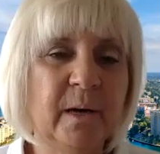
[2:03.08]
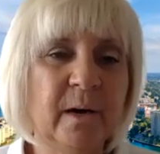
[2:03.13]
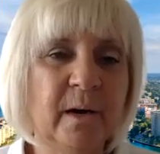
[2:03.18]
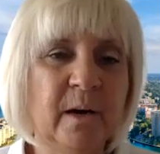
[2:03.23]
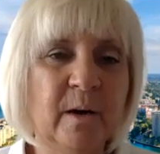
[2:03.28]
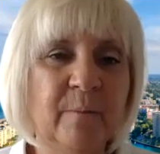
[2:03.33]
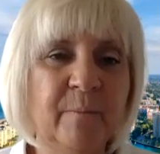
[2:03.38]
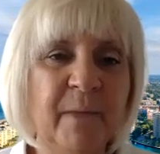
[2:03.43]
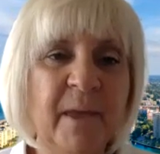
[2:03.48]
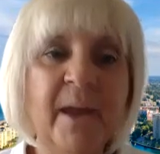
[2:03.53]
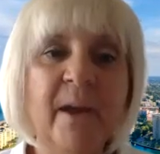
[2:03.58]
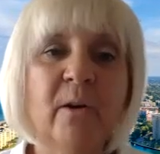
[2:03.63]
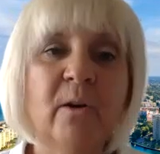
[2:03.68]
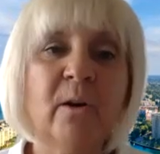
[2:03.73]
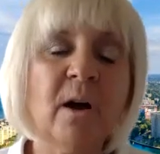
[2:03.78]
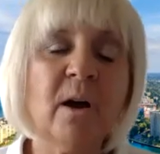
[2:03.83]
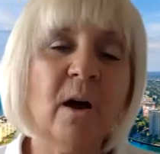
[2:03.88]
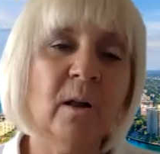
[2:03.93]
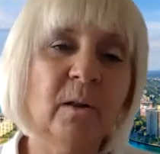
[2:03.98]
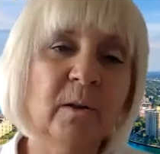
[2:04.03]
hair
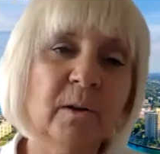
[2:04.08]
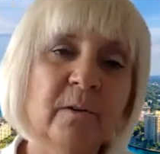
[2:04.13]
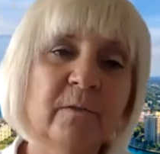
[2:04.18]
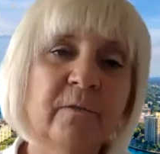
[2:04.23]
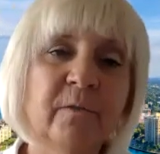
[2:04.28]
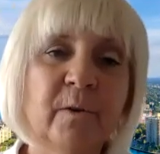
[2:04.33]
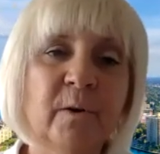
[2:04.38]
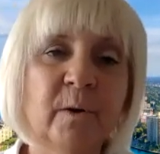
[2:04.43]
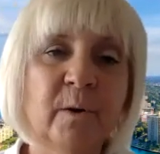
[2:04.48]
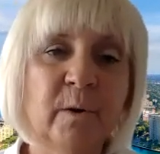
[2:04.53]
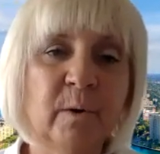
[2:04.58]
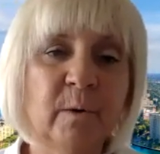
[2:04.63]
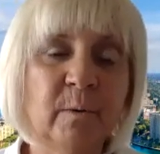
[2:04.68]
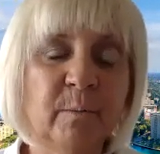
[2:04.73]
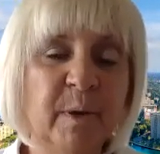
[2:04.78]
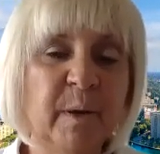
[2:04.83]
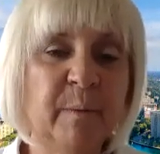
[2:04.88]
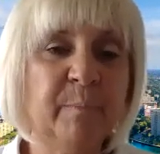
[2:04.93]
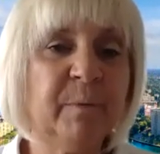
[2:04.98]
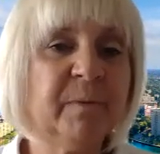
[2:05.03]
color for
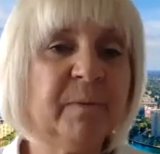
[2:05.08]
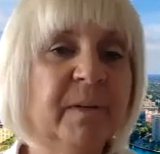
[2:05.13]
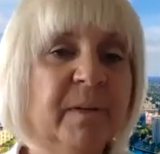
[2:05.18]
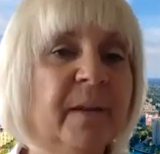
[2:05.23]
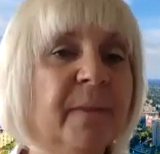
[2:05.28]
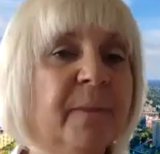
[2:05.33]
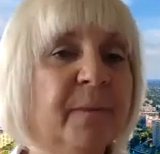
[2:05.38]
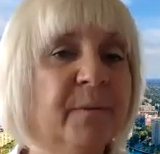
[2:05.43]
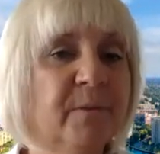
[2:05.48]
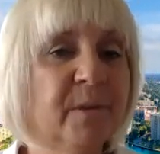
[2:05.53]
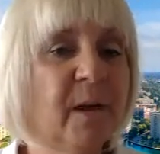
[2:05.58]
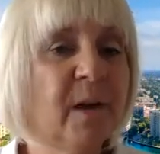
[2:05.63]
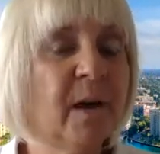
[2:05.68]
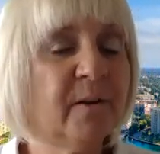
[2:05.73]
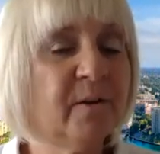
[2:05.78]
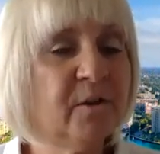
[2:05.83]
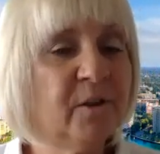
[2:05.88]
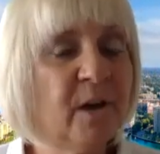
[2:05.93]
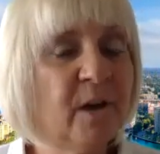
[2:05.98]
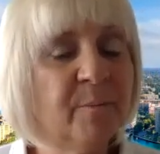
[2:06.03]
people to get their
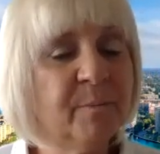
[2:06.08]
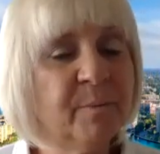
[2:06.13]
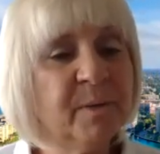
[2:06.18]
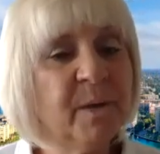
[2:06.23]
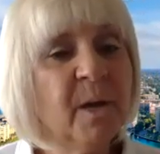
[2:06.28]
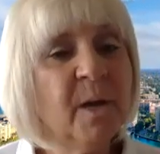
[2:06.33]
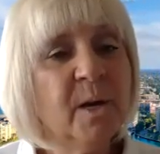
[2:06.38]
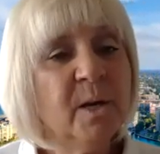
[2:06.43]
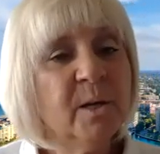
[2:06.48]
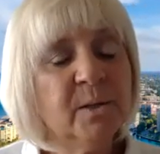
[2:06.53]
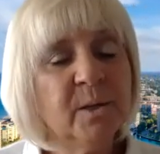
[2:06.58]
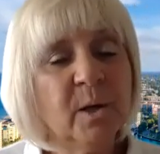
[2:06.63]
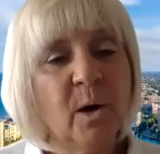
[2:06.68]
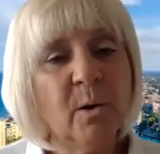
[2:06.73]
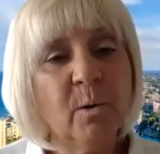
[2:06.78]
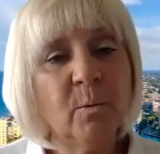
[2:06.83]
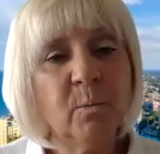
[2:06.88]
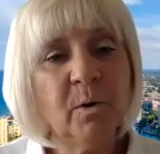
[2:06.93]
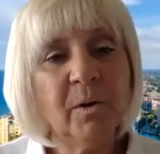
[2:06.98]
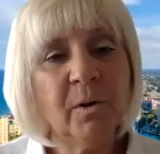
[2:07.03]
touch-ups.
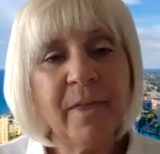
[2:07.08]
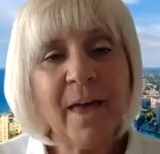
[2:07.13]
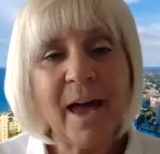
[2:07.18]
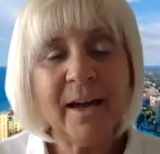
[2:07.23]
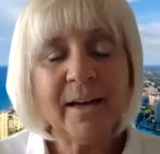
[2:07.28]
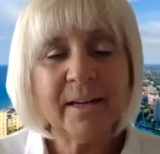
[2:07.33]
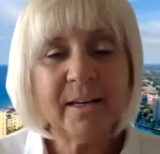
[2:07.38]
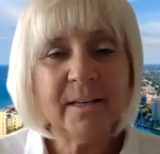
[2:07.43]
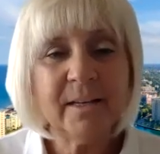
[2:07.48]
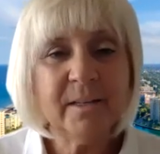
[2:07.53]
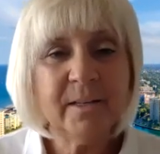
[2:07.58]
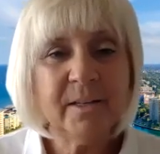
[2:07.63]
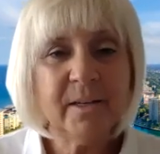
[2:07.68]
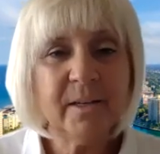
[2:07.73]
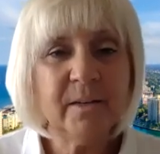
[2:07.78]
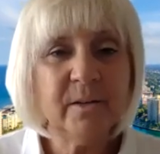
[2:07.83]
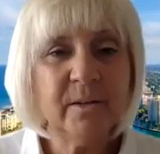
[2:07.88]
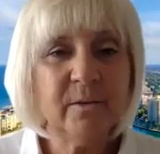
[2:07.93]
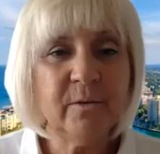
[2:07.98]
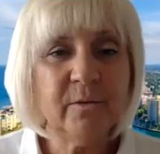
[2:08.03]
So will that
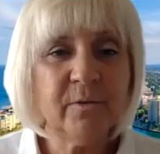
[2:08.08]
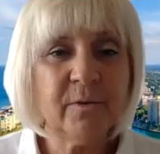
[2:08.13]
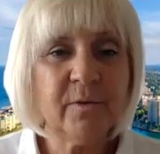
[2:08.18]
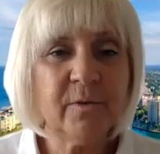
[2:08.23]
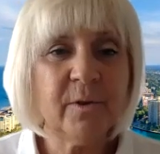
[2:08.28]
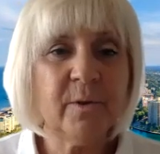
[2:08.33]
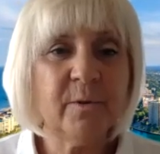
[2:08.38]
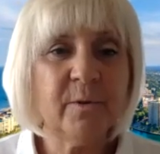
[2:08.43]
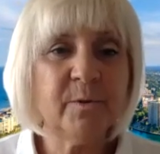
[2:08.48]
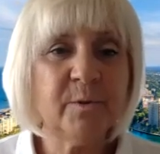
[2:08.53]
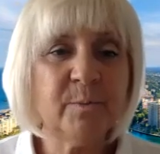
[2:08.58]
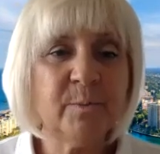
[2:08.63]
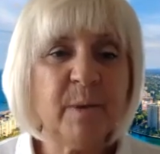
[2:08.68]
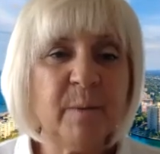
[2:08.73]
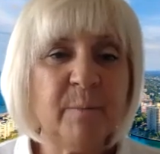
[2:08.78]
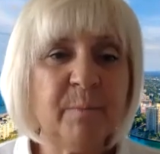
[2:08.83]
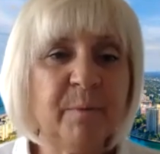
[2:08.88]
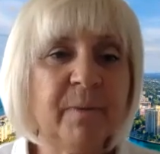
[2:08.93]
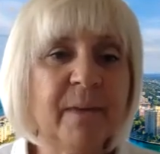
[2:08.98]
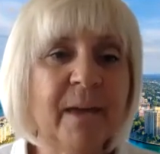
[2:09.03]
continue for those
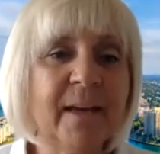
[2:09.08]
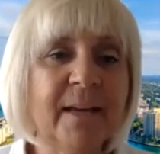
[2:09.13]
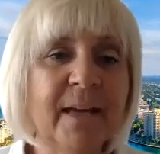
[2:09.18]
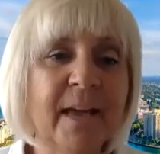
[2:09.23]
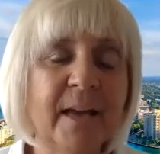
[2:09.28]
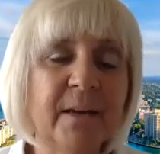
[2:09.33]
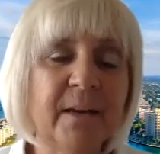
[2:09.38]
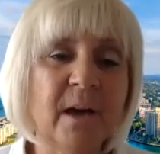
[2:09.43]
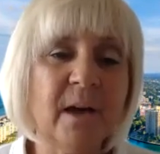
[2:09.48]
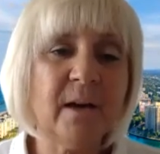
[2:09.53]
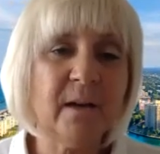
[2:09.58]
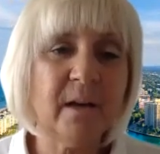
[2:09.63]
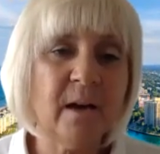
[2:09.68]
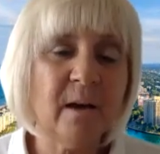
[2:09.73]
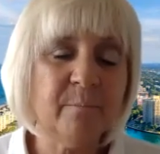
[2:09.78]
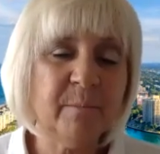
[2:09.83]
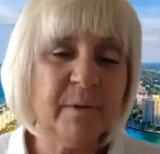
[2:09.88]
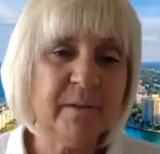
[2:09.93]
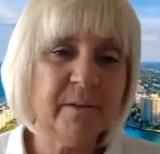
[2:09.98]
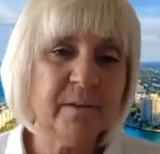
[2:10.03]
people that cannot
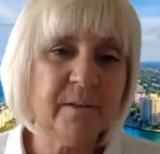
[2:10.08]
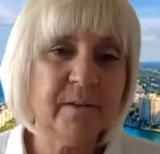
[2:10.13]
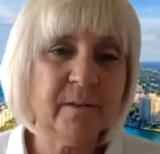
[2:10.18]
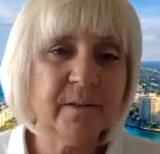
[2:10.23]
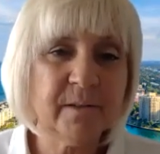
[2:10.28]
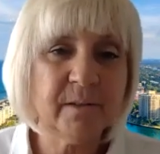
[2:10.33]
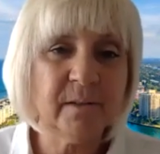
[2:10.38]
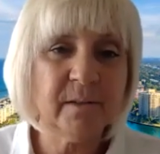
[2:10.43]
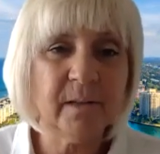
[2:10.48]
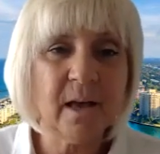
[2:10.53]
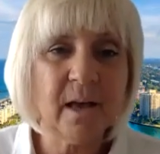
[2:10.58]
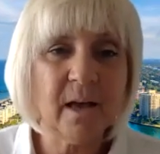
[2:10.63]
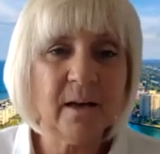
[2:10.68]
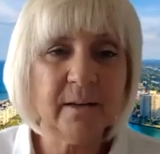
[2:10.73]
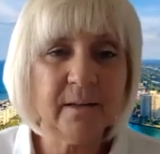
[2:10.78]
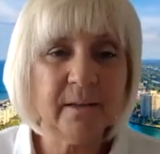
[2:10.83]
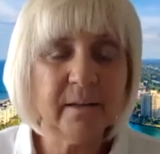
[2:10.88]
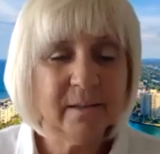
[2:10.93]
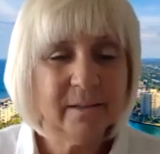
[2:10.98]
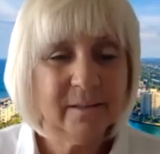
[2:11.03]
come into the
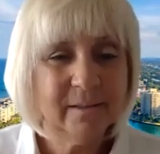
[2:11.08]
salon?